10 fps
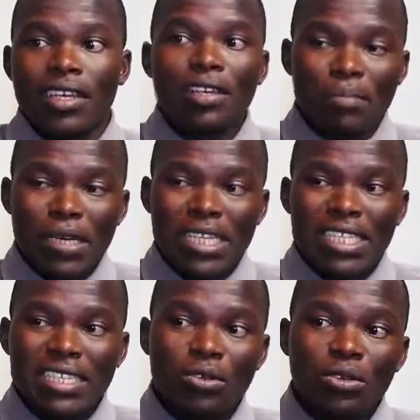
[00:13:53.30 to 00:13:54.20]
In
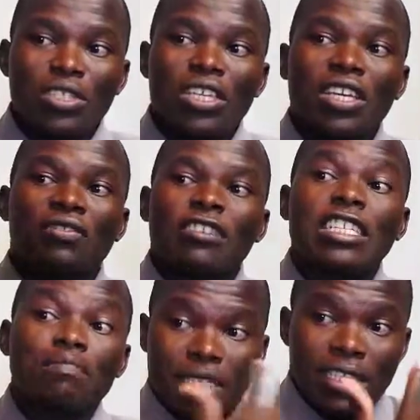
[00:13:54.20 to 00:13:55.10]
patients that also have
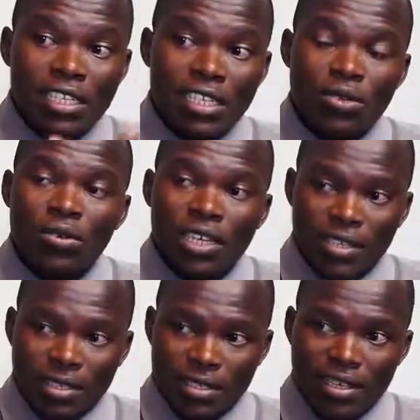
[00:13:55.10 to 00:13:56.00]
lipid
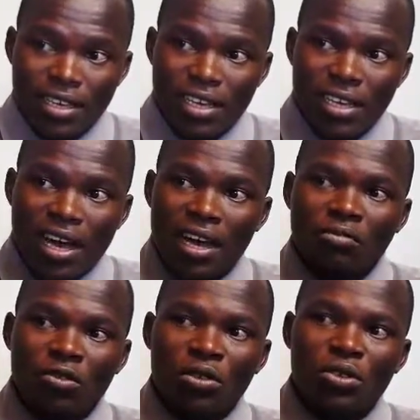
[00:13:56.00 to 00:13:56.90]
disorders,
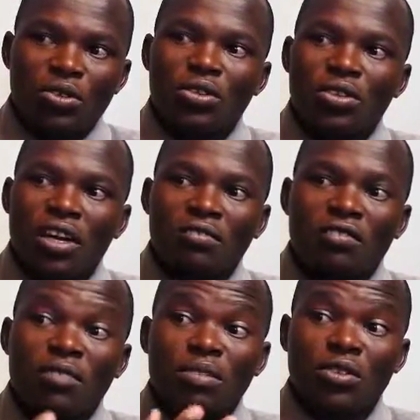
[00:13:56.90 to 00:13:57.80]
when you're talking of
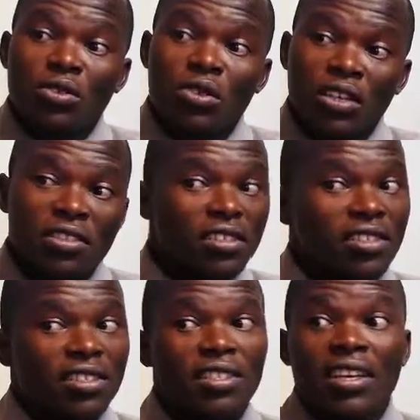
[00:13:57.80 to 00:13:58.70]
lipid disorders, you
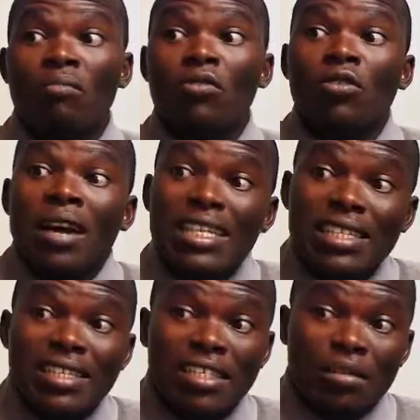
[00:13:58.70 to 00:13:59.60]
say
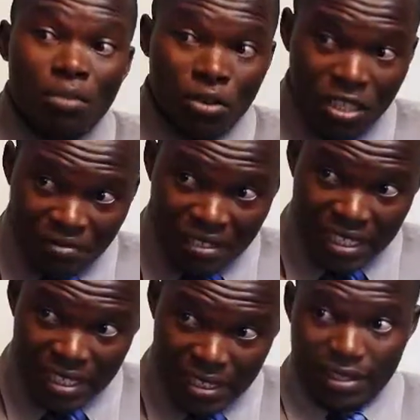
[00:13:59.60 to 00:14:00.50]
abnormalities in the body
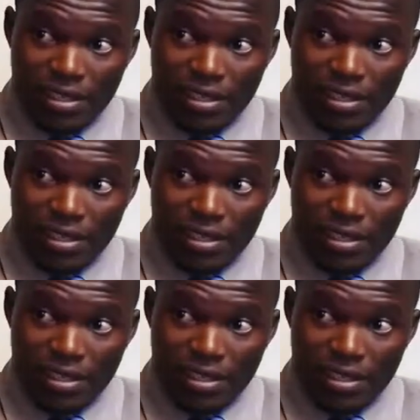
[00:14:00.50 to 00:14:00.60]
fat.